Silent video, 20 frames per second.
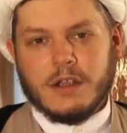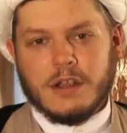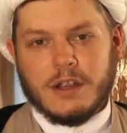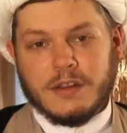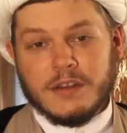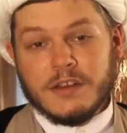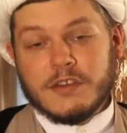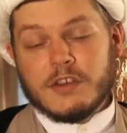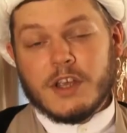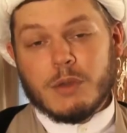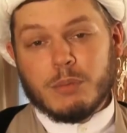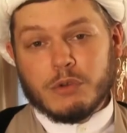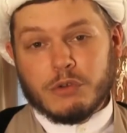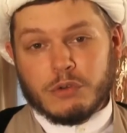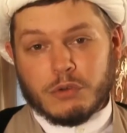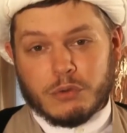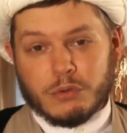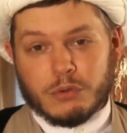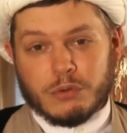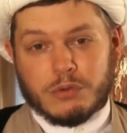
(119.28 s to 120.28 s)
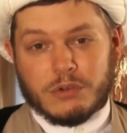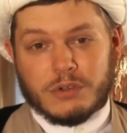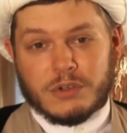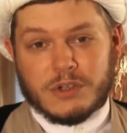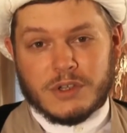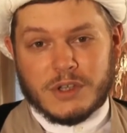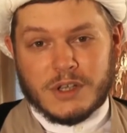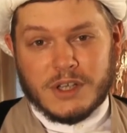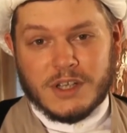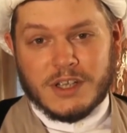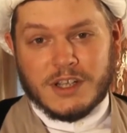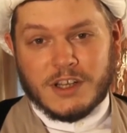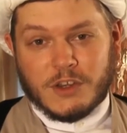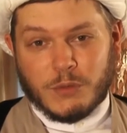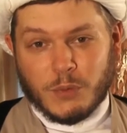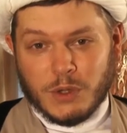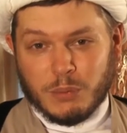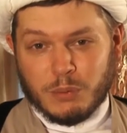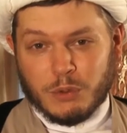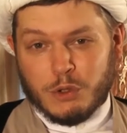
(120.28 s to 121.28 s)
In this episode,
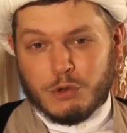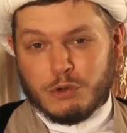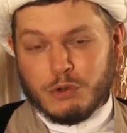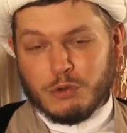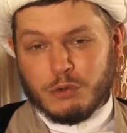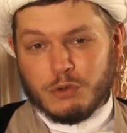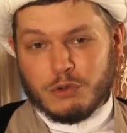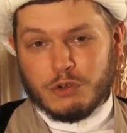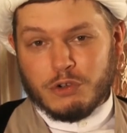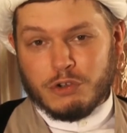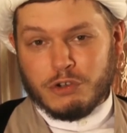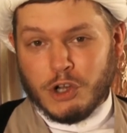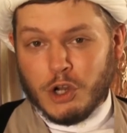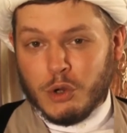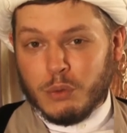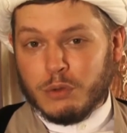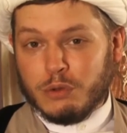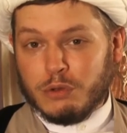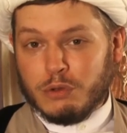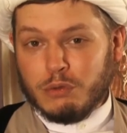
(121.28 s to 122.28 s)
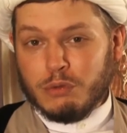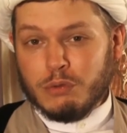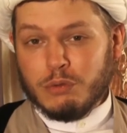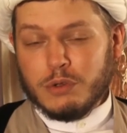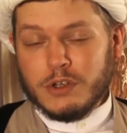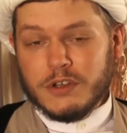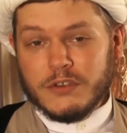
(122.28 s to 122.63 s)
it's my pleasure to share with you and